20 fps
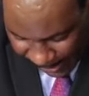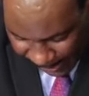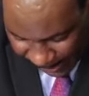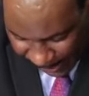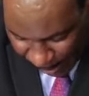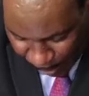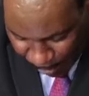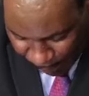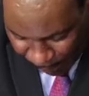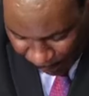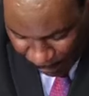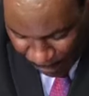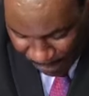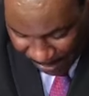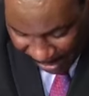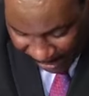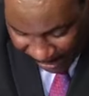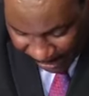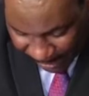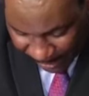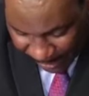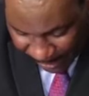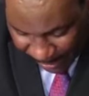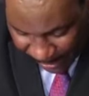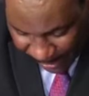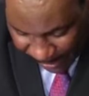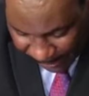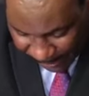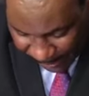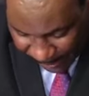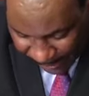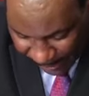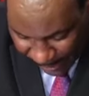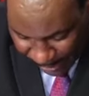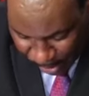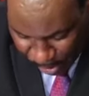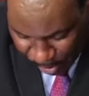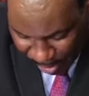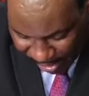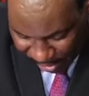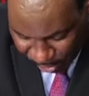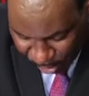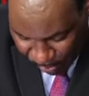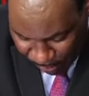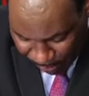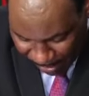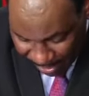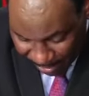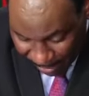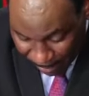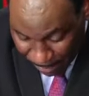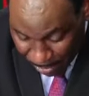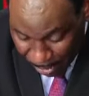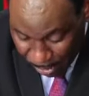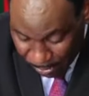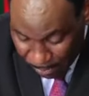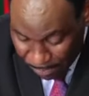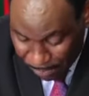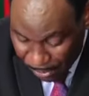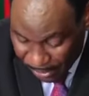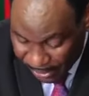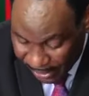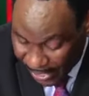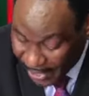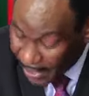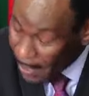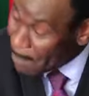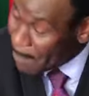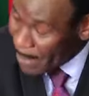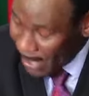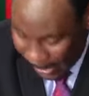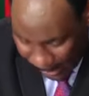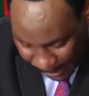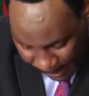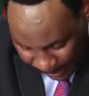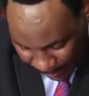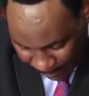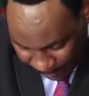second film that Citizen Go has complained about, Beauty and the Beast,